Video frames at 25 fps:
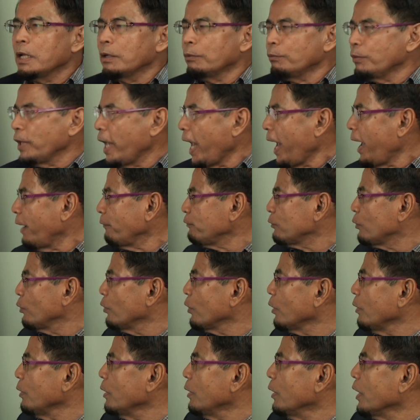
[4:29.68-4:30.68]
we have
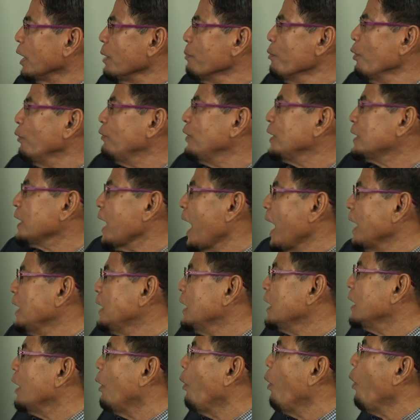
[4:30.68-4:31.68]
to remove this
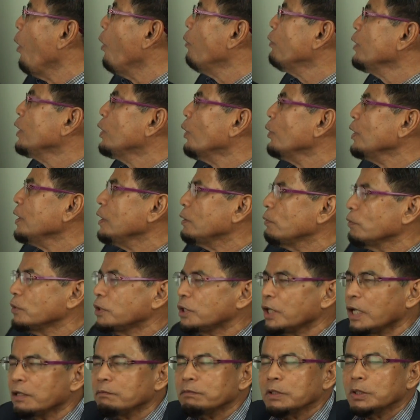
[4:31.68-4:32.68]
idea, oh, we don't need to
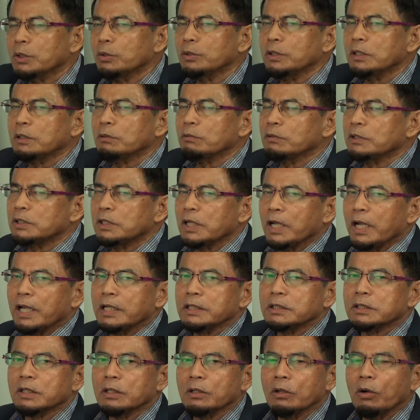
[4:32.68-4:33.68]

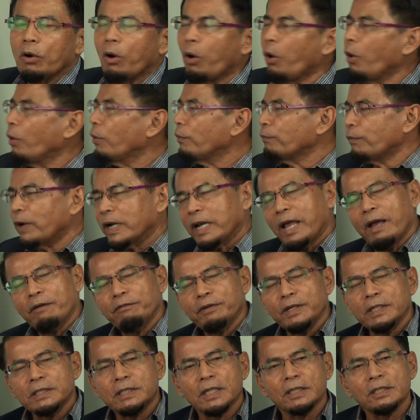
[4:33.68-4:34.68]
change, you know, or
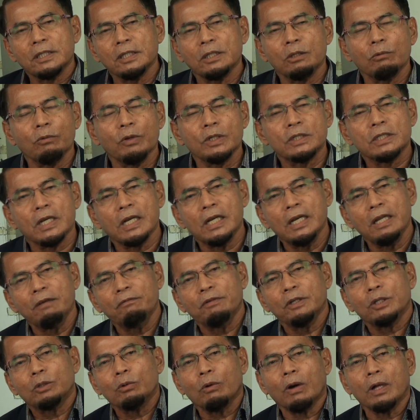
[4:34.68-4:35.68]
whatever is the situation, leave
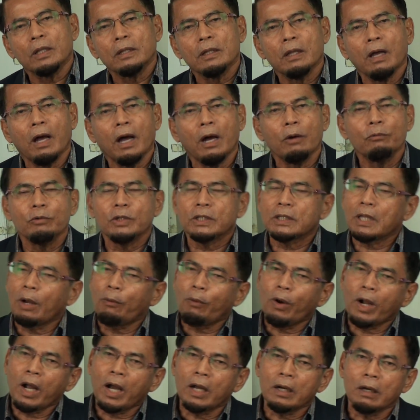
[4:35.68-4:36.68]
it to Allah, we
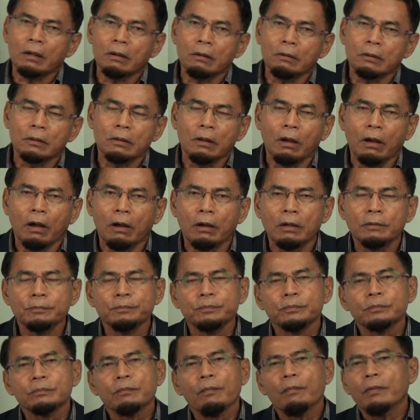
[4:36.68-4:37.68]
tawakkal on Allah.
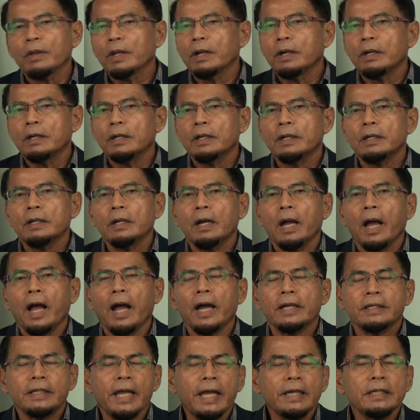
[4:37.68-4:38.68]

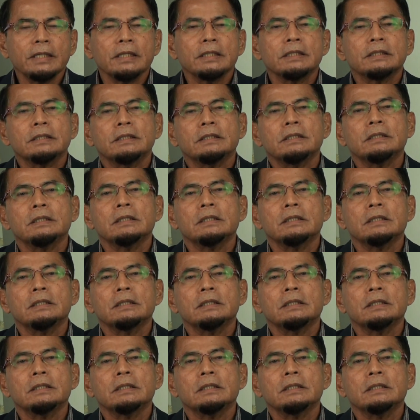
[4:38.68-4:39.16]
That is